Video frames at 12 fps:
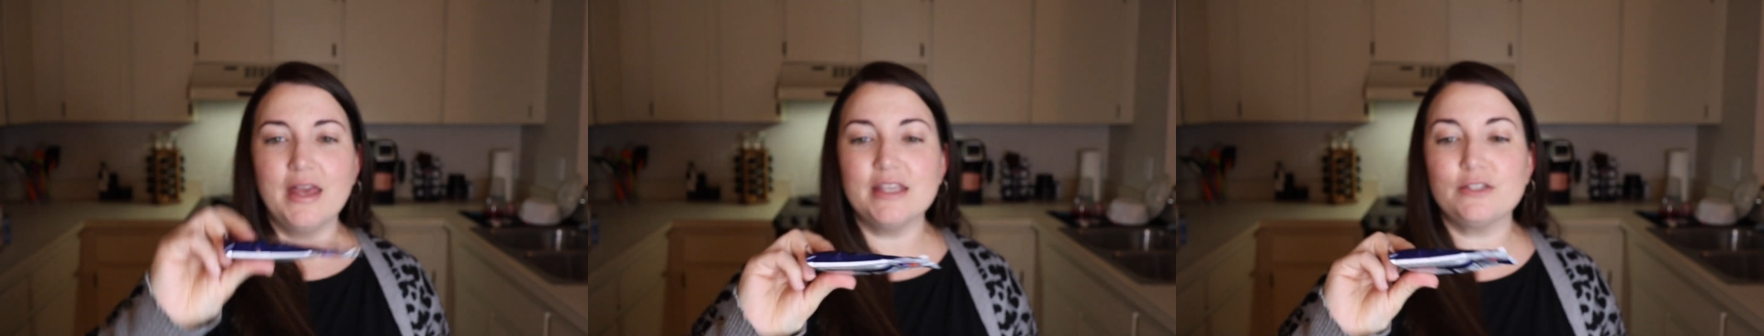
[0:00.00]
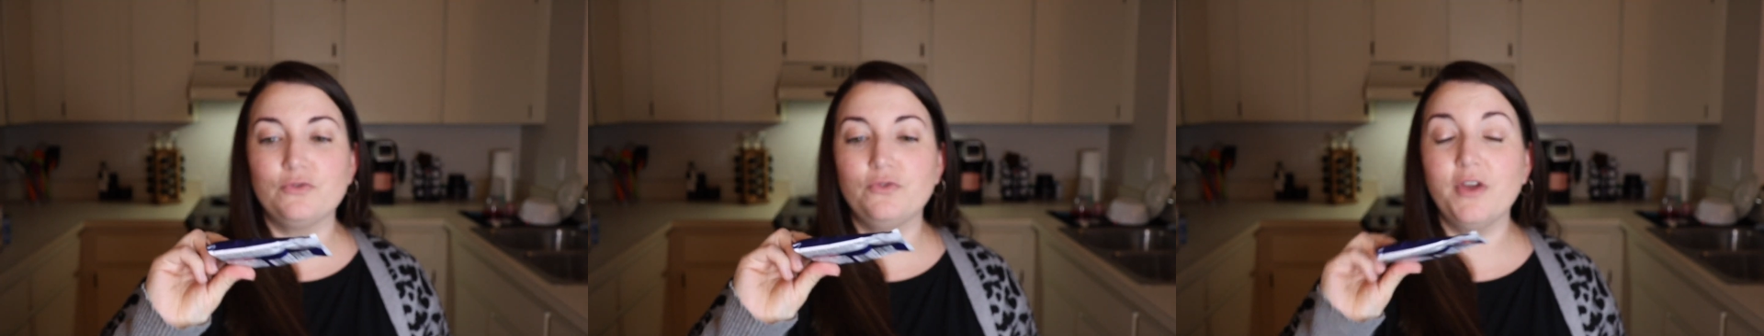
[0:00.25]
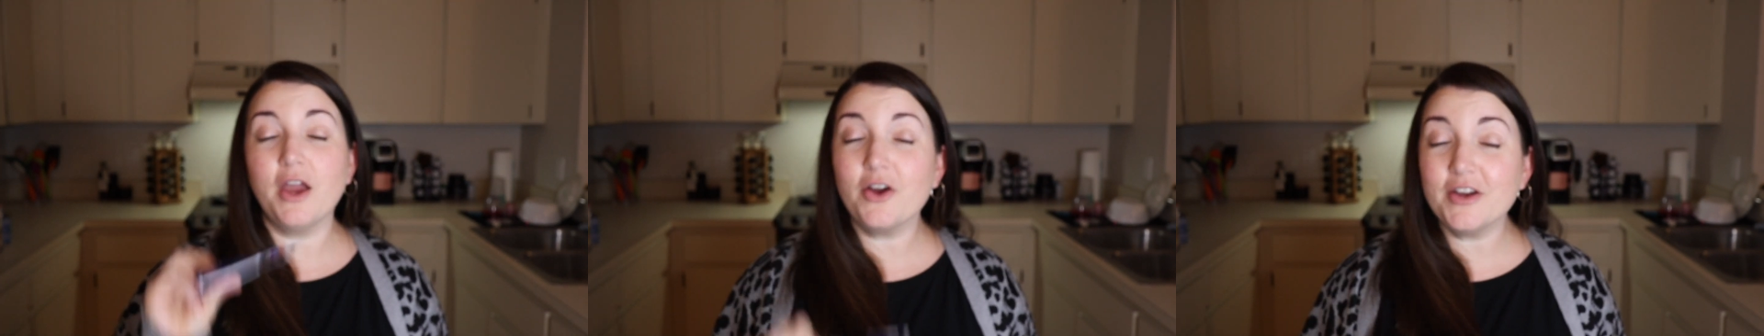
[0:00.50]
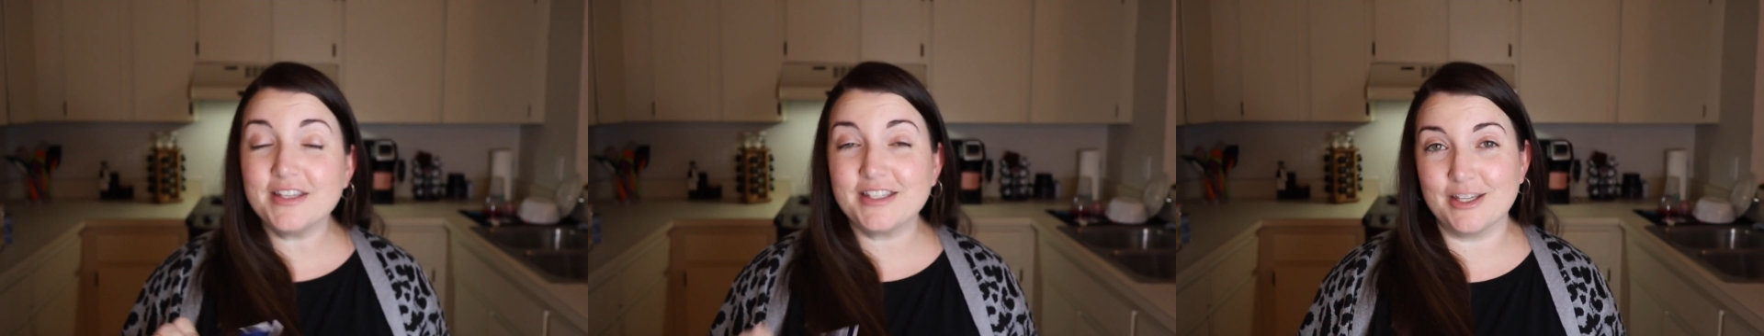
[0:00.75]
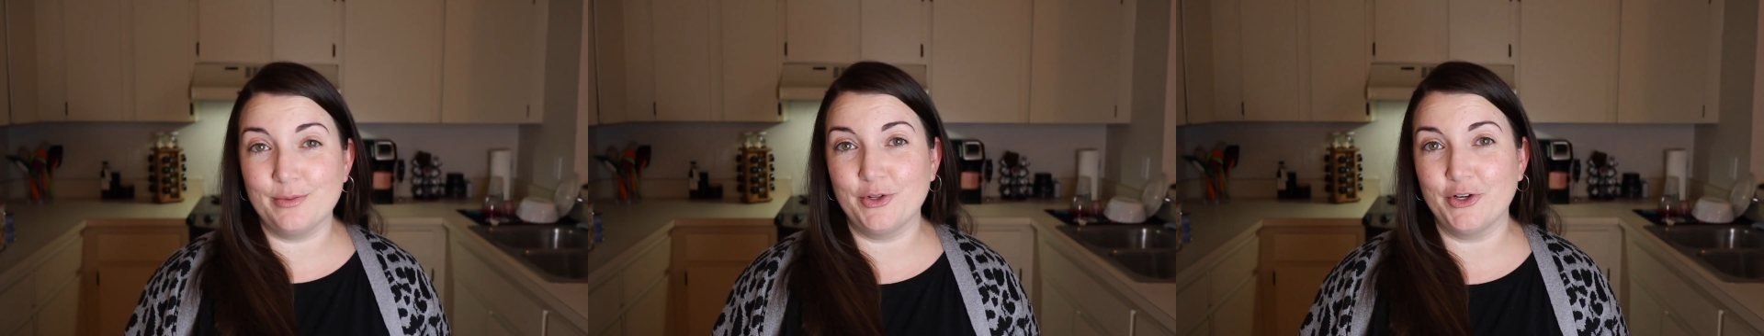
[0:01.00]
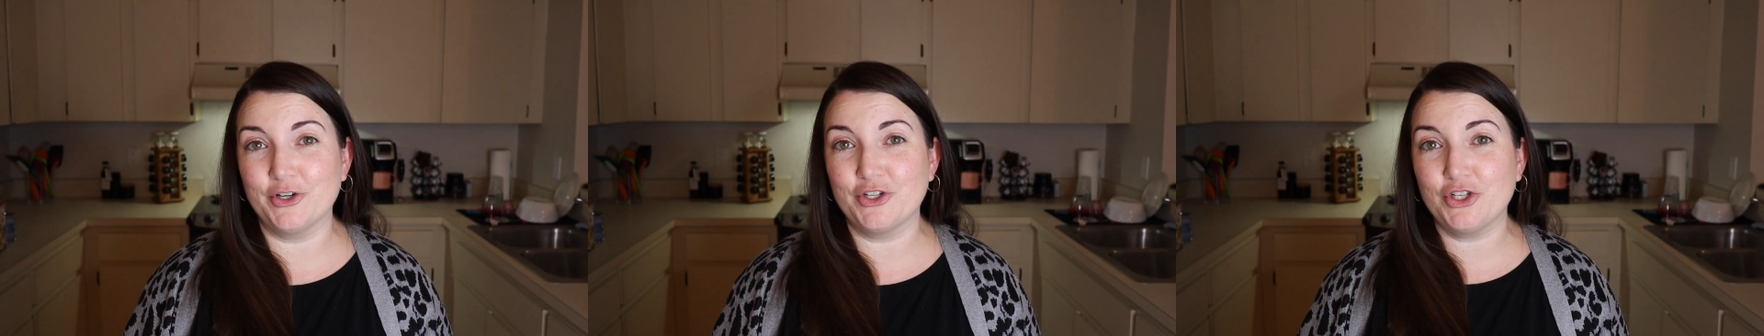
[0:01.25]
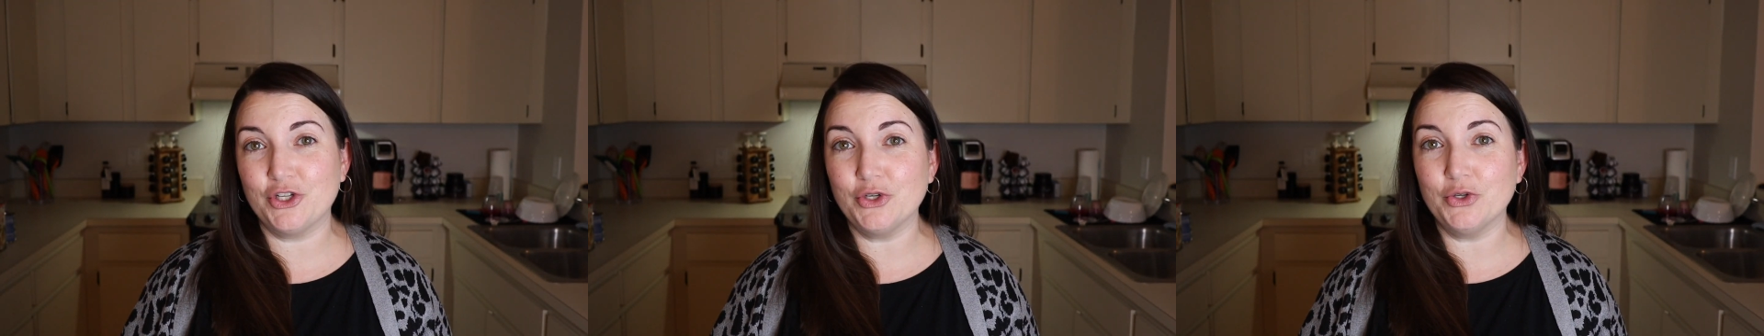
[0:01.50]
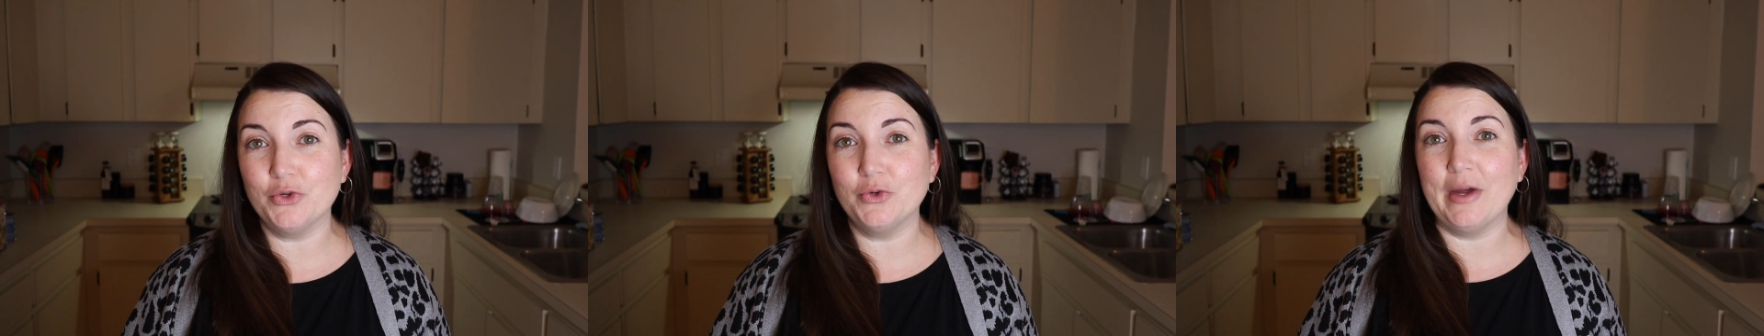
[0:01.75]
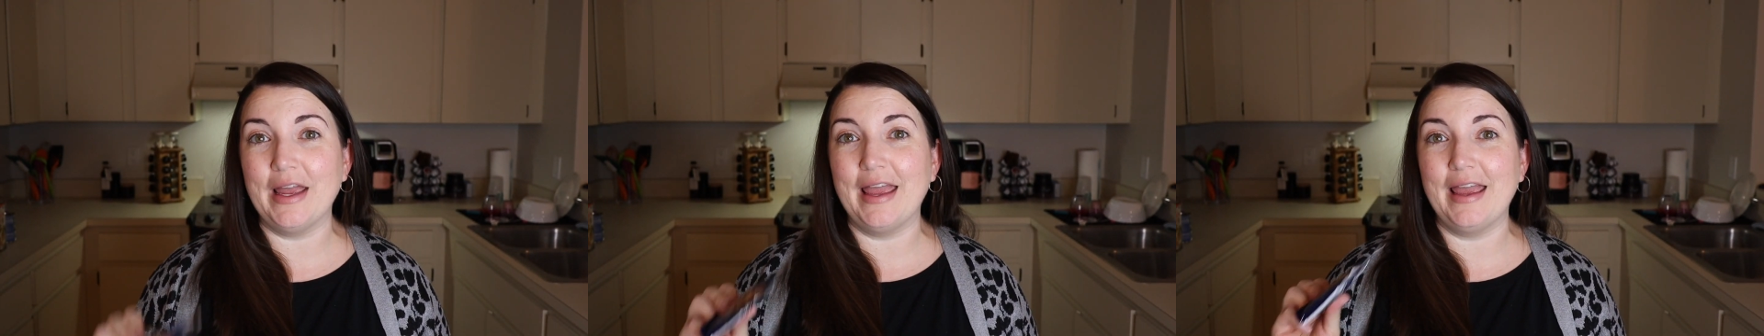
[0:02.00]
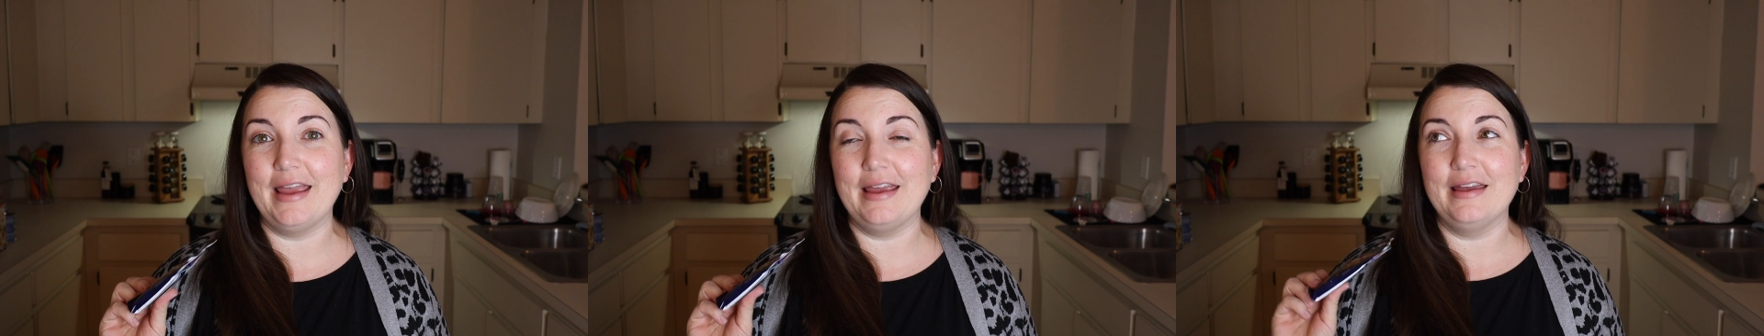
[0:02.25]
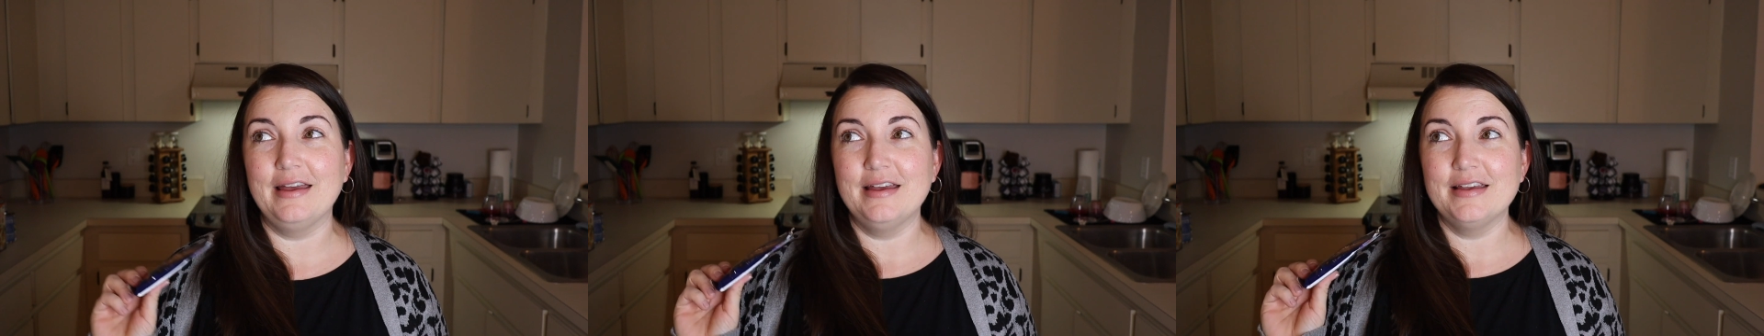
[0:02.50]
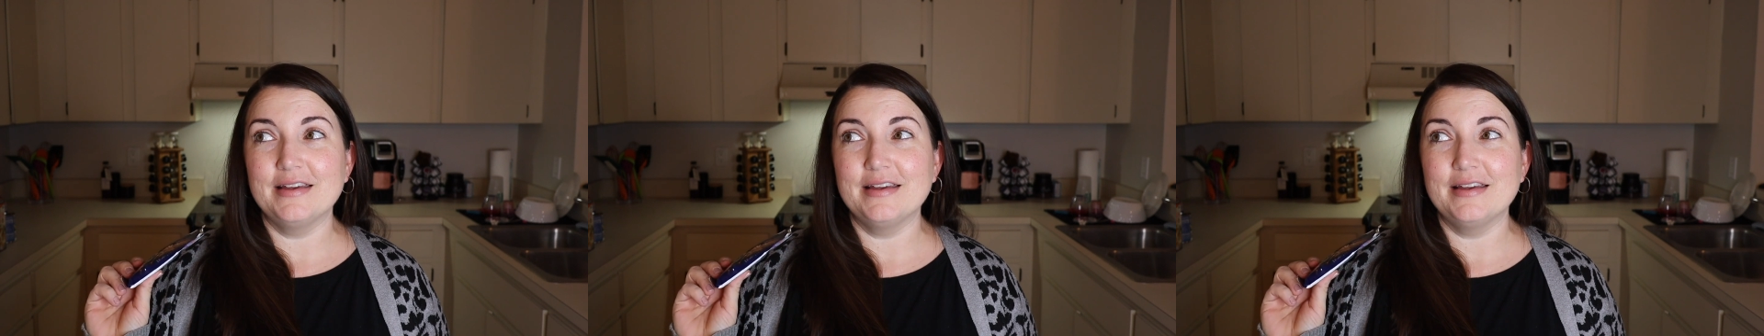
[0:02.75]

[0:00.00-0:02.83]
is very similar to a